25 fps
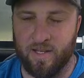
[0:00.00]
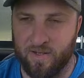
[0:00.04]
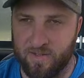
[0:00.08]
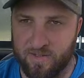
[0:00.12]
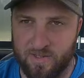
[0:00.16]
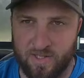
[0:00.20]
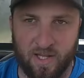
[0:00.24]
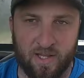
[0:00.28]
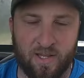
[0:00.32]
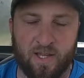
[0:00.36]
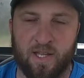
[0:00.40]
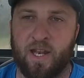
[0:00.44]

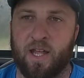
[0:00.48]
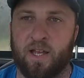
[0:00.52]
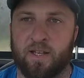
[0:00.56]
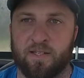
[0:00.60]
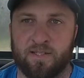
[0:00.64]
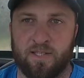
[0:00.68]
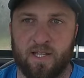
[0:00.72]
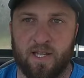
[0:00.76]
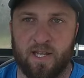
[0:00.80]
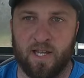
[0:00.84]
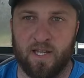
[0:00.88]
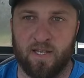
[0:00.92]
there's nothing
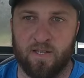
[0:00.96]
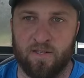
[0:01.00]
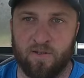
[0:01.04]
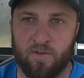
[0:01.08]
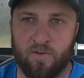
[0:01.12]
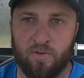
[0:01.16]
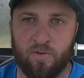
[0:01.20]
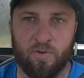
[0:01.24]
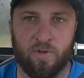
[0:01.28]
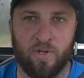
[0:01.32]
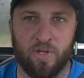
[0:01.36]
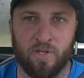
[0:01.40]
else they can
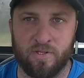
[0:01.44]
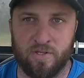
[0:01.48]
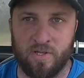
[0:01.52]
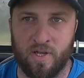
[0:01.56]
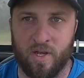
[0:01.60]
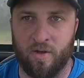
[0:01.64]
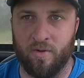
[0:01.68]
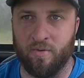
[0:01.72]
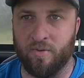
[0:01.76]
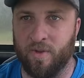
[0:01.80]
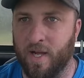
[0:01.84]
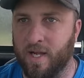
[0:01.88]
do on the
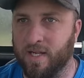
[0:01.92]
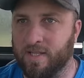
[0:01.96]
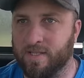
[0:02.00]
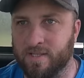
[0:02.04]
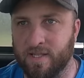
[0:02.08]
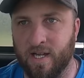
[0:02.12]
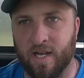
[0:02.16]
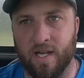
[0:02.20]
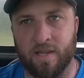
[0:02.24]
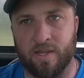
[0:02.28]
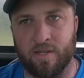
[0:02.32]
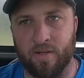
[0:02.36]
toe. That's
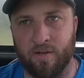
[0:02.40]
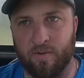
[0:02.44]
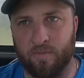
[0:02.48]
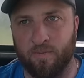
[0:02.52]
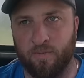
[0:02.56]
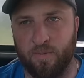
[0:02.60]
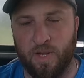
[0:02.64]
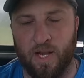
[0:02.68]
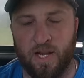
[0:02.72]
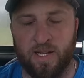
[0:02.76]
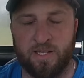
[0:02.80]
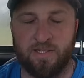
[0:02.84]
not
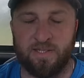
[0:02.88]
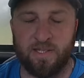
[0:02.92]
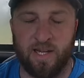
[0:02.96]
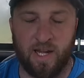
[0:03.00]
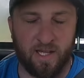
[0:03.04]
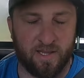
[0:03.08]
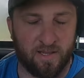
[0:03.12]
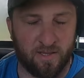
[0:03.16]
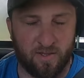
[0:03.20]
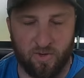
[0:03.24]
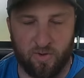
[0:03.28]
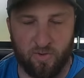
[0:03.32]

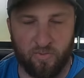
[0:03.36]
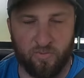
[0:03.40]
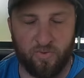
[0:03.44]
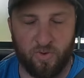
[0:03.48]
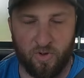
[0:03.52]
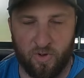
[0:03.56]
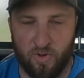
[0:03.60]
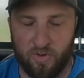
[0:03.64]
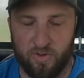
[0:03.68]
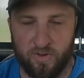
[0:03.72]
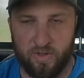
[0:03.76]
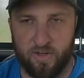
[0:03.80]
their
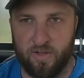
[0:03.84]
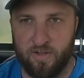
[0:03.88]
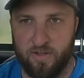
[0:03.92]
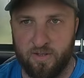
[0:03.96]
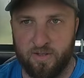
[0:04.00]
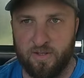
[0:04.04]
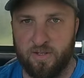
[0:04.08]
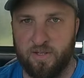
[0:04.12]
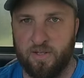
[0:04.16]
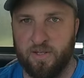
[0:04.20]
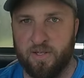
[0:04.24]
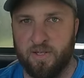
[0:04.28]
fault.
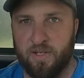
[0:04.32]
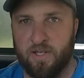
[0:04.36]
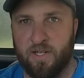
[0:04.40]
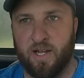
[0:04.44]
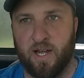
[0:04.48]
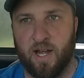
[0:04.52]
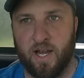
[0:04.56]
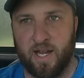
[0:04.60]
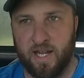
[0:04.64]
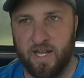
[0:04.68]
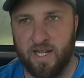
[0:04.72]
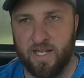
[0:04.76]

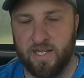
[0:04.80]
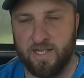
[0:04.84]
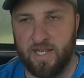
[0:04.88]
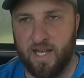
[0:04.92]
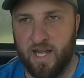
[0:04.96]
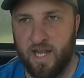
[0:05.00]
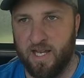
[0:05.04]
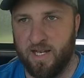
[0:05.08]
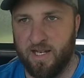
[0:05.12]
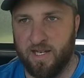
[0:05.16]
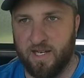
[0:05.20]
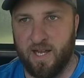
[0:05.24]
I get
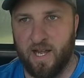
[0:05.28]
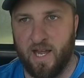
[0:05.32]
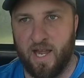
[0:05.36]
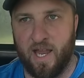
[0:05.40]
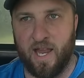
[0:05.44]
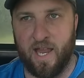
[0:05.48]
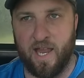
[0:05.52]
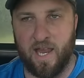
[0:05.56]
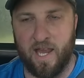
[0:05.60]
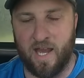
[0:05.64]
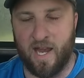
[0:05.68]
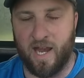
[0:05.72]
that,
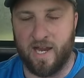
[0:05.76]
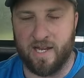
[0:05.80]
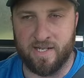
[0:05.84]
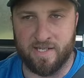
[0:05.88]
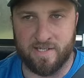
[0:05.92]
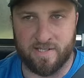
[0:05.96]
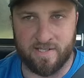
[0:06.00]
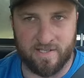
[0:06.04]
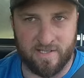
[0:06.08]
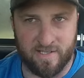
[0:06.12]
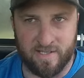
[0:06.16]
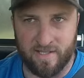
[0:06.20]
and I
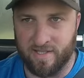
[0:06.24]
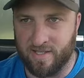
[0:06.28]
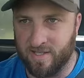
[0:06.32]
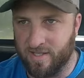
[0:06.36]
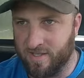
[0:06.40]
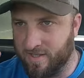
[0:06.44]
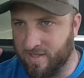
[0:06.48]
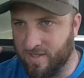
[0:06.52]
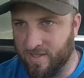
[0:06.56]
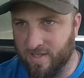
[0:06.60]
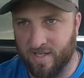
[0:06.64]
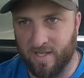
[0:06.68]
just
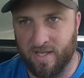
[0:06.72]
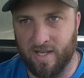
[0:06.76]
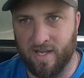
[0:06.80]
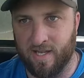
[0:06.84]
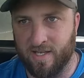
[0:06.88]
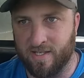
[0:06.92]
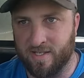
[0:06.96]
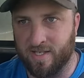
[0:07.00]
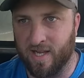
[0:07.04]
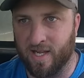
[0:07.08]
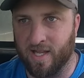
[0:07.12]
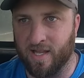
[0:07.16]

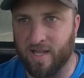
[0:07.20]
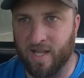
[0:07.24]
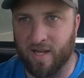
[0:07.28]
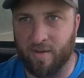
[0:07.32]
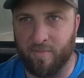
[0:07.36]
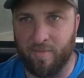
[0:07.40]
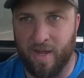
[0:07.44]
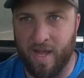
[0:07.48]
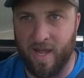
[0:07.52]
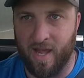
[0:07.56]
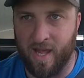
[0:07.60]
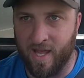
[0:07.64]
take it like
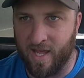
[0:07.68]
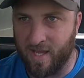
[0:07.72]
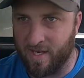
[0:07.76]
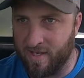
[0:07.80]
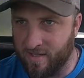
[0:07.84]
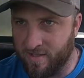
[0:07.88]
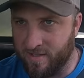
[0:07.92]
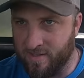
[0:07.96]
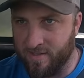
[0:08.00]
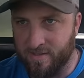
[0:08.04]
a man